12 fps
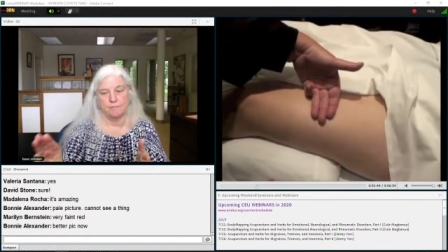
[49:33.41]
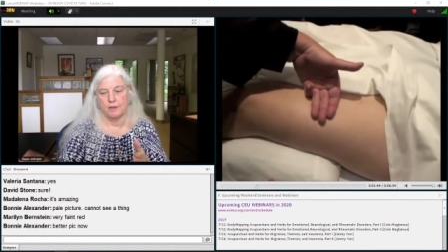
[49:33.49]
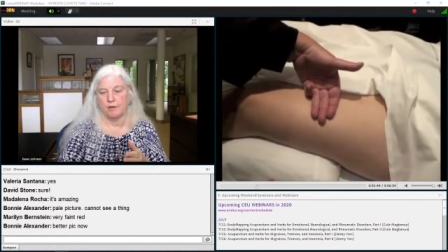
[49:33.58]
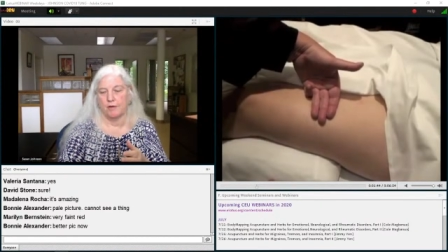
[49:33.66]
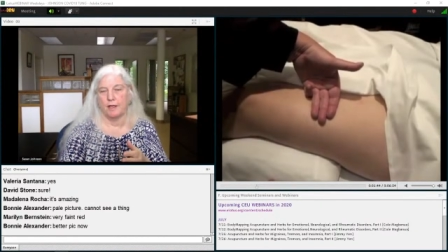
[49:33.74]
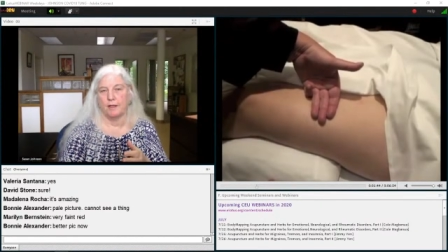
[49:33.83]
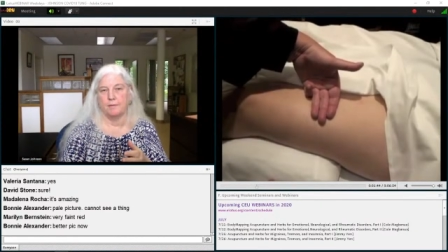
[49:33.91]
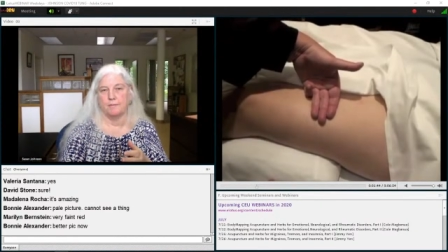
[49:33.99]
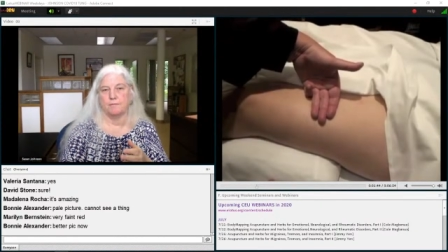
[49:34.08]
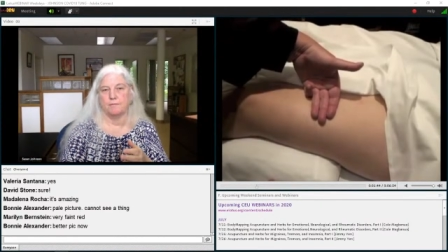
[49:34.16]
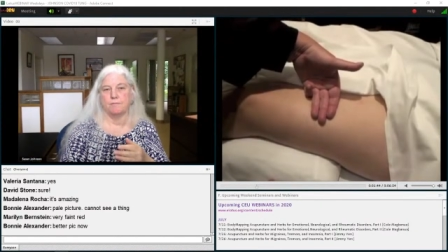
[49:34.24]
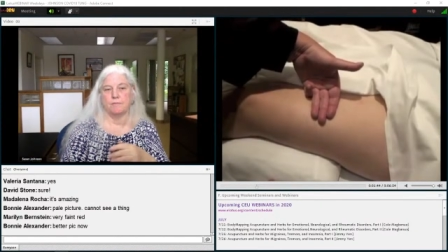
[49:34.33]
All right,
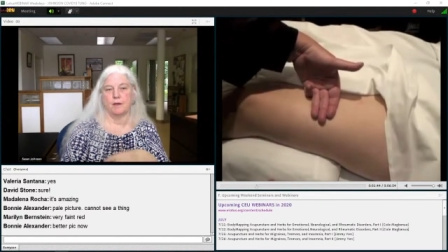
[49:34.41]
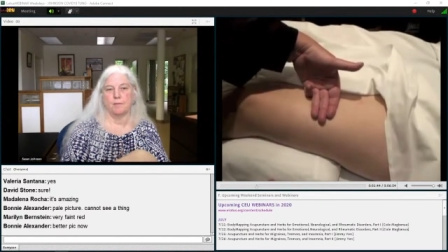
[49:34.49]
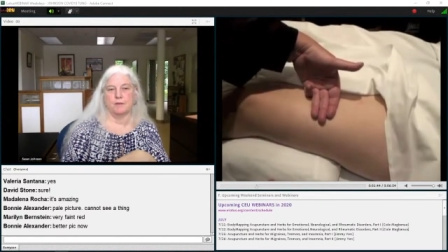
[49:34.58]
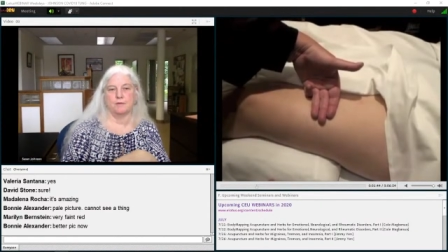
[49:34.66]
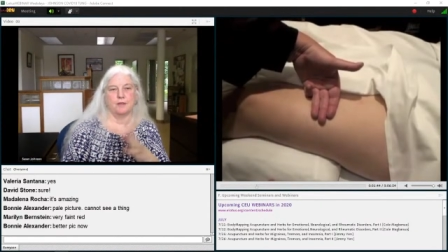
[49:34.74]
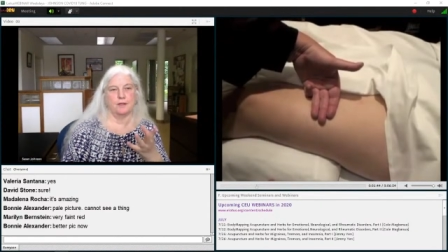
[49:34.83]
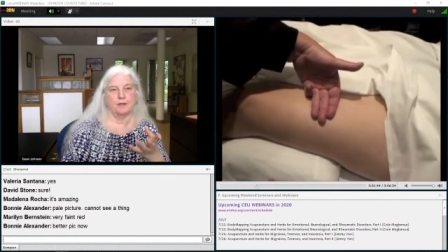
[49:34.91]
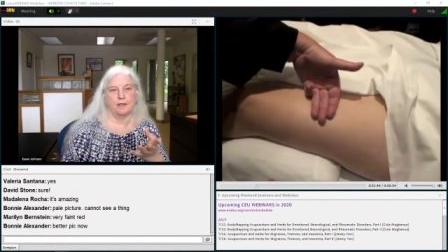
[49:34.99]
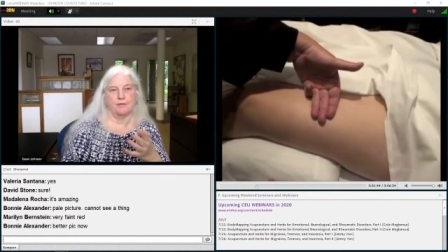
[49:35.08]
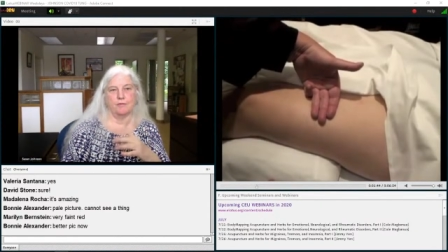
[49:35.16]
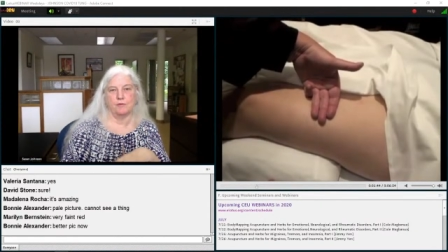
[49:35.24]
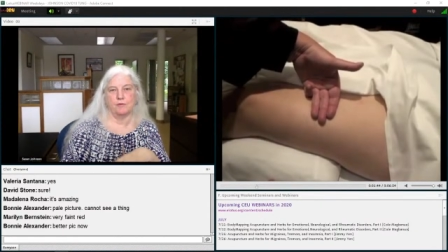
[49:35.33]
I'm going to say that
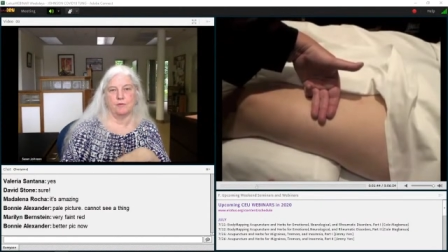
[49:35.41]
a few